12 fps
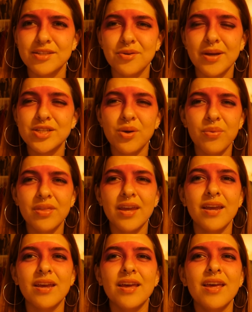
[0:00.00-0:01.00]
So I don't
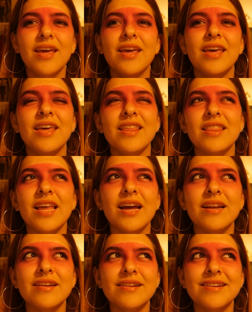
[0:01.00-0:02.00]
think
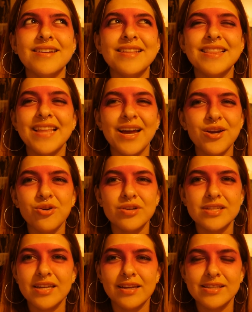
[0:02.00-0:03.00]
that that
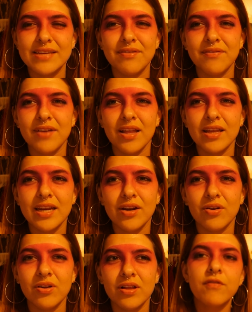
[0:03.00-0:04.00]
critique is even valid at all.